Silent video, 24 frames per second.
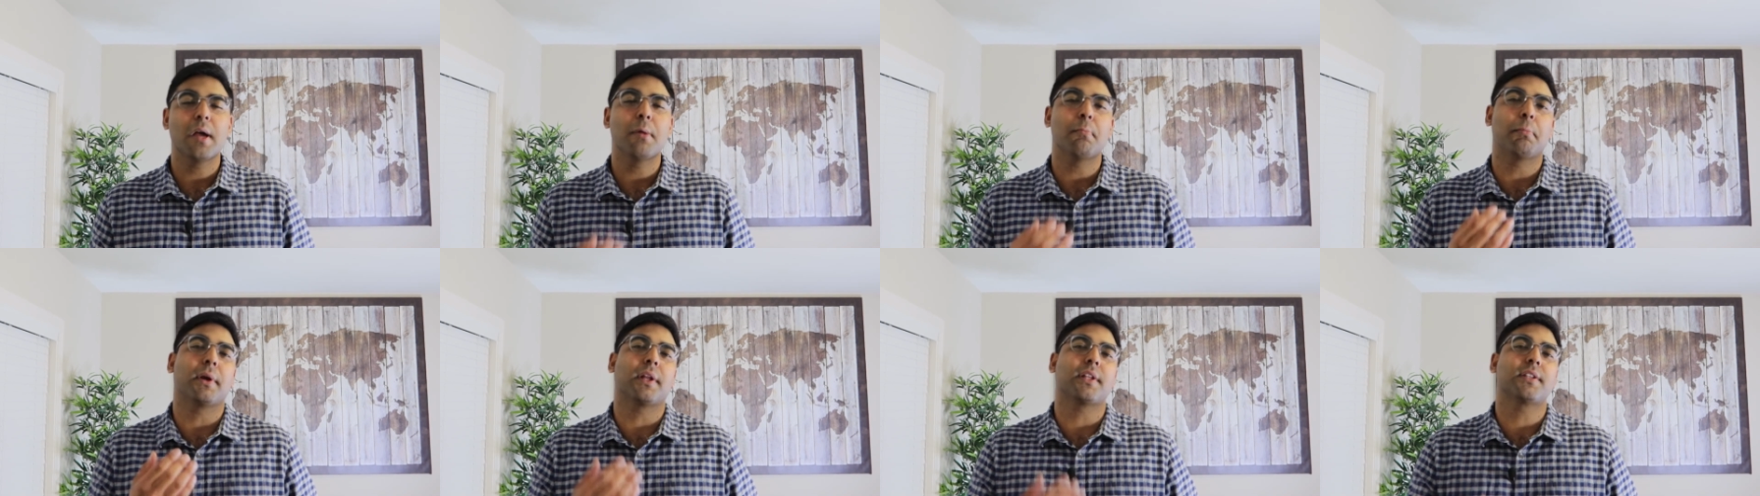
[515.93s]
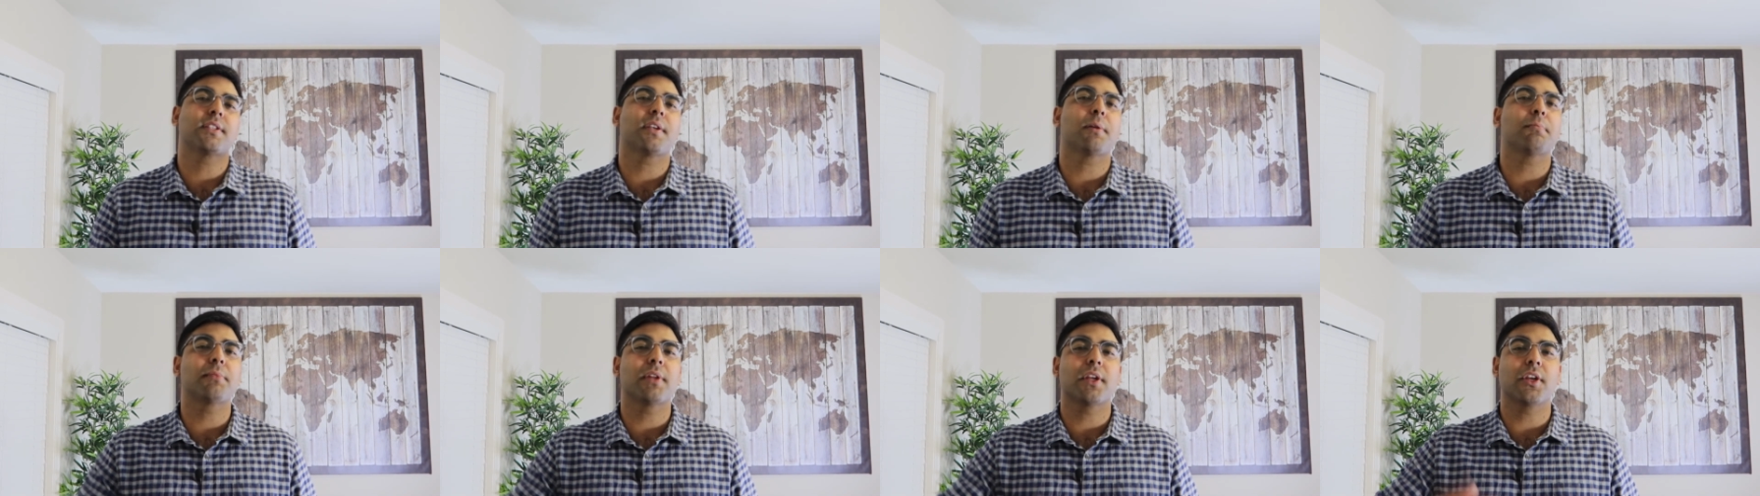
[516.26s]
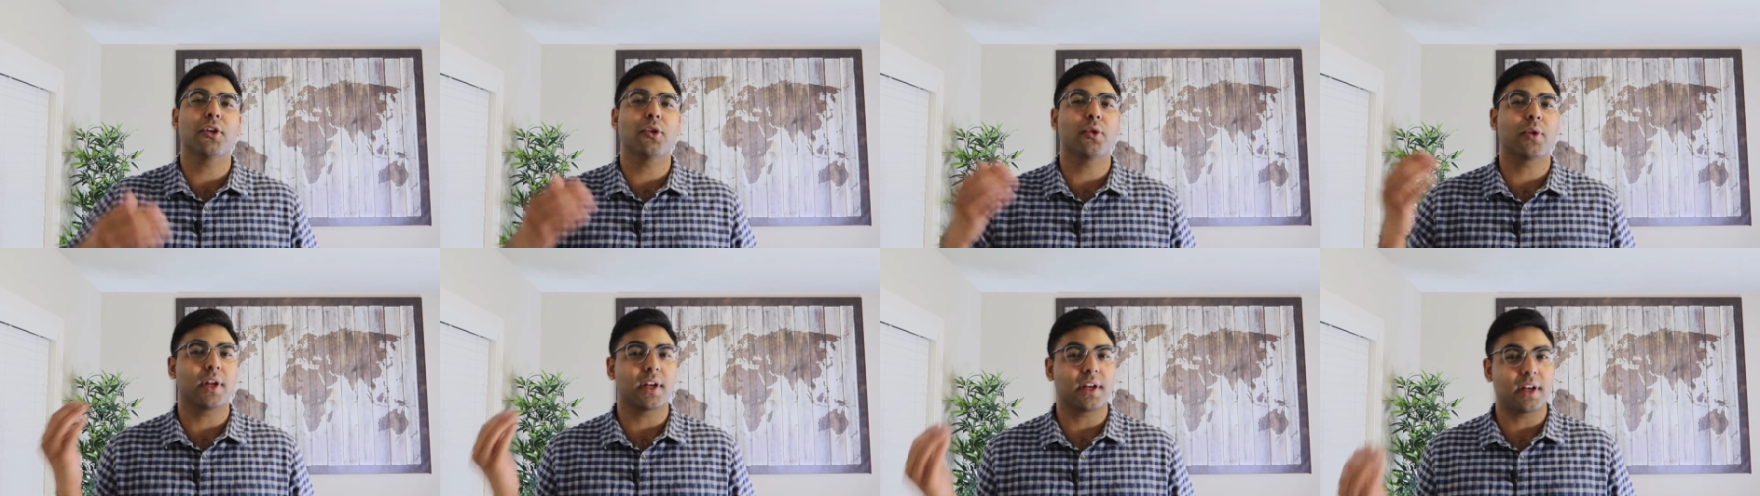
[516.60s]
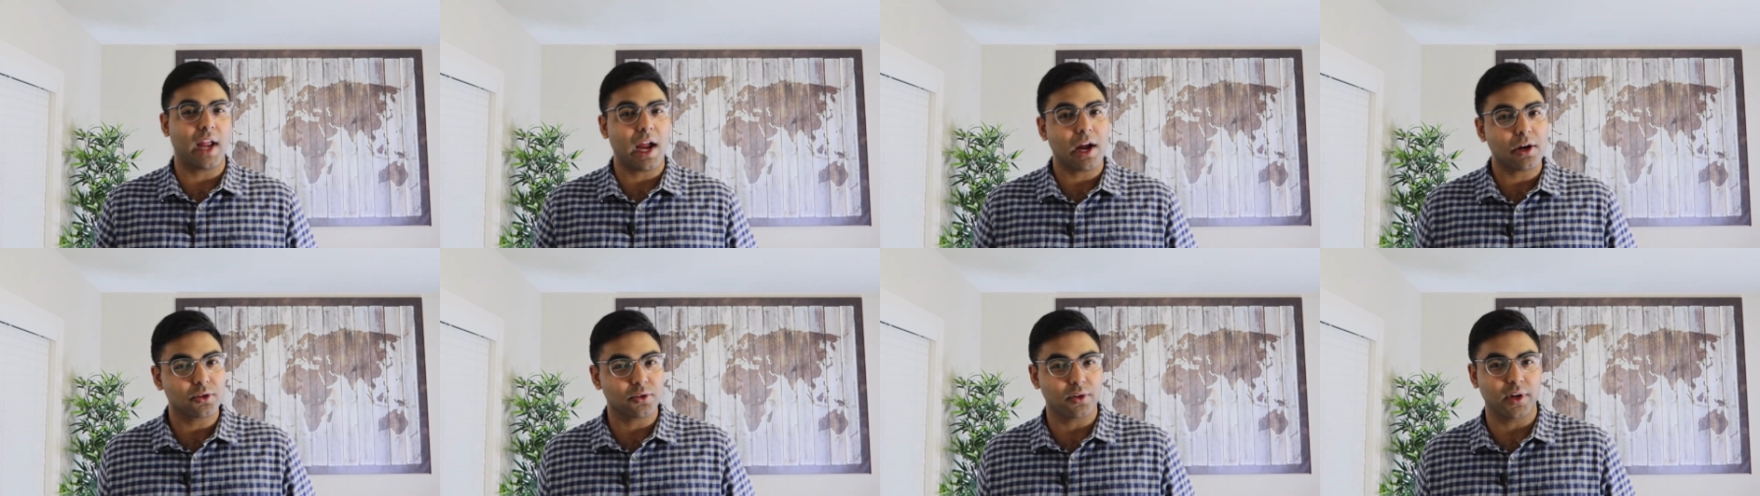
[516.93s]
but it's something you can
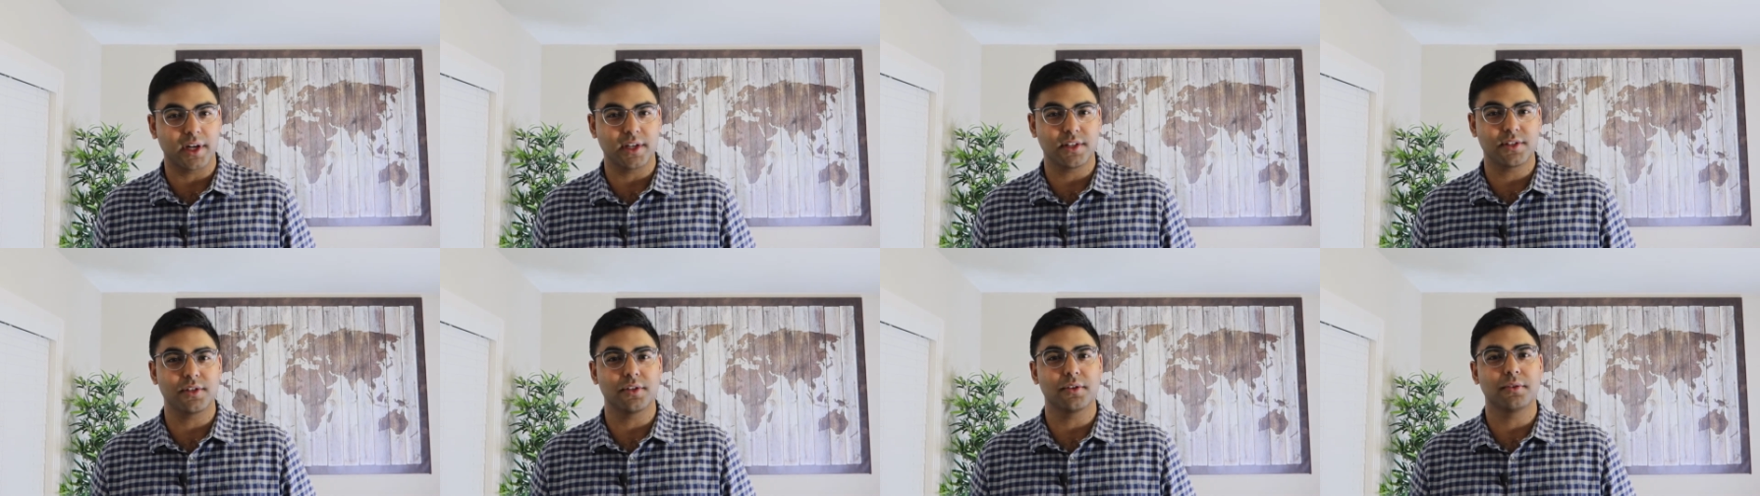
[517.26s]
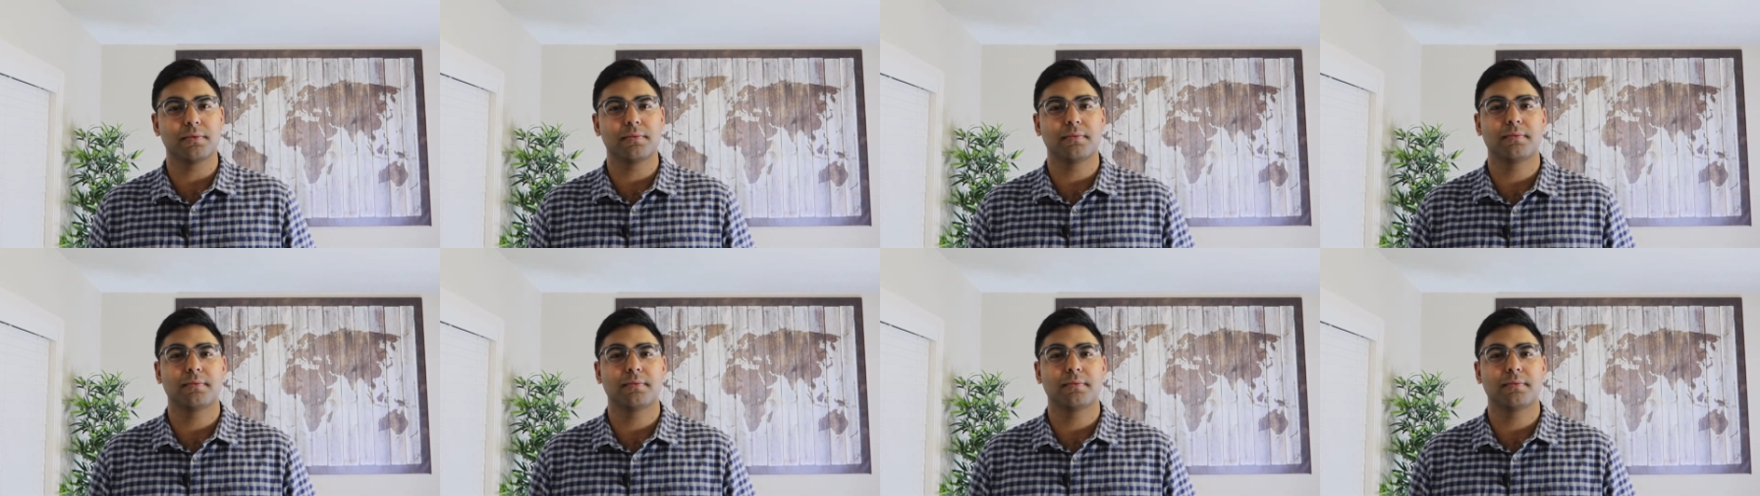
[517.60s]
downgrade to.